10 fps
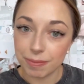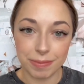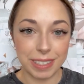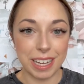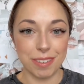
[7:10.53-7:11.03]

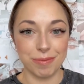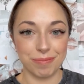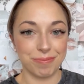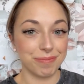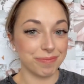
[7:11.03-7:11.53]
Now,
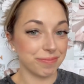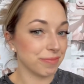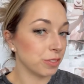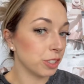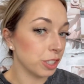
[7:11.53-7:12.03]

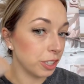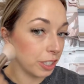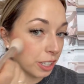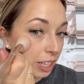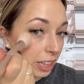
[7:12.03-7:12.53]

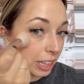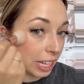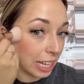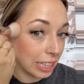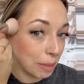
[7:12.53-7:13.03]

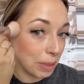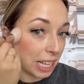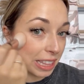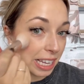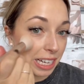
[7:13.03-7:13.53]
lightly
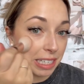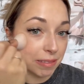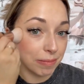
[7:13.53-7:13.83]
blend that in.